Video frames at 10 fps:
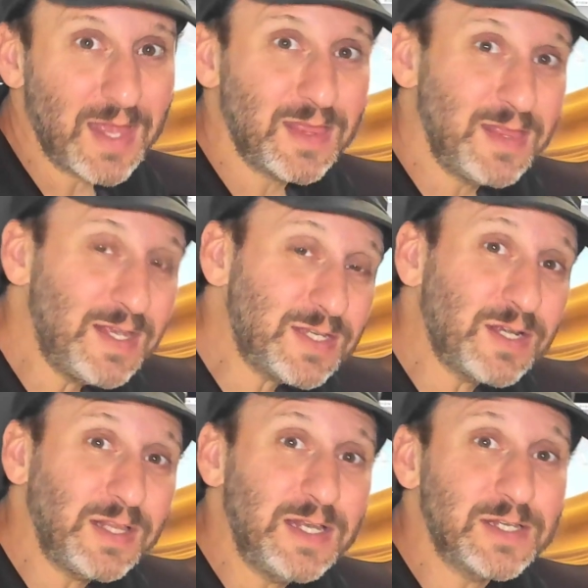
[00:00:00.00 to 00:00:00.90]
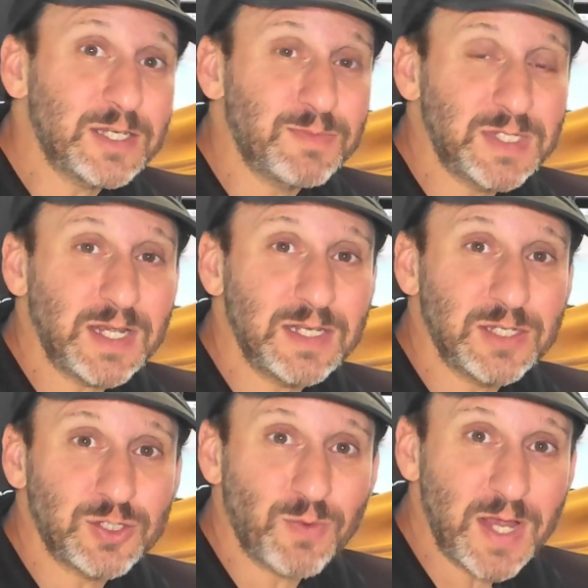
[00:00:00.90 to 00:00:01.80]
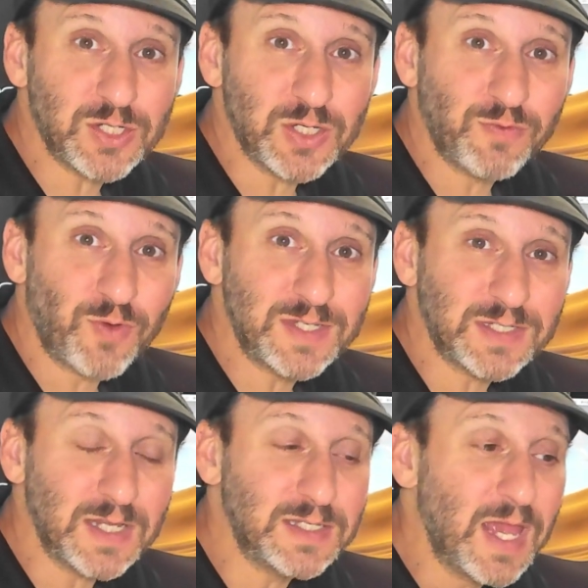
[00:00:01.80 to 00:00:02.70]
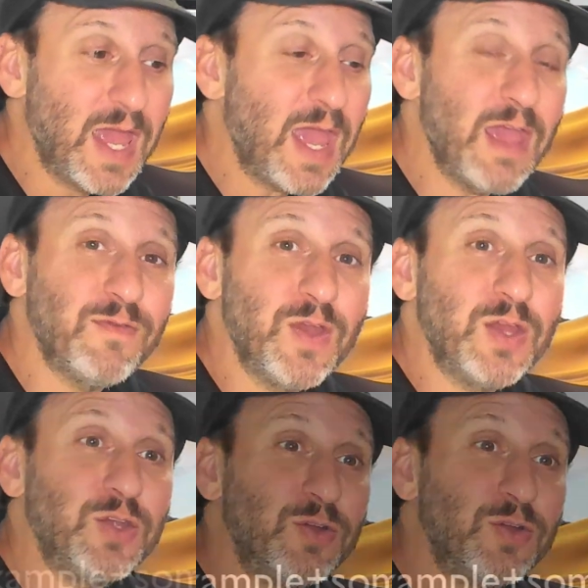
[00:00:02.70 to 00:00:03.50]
This could lead to some sticky situations. For instance, if you're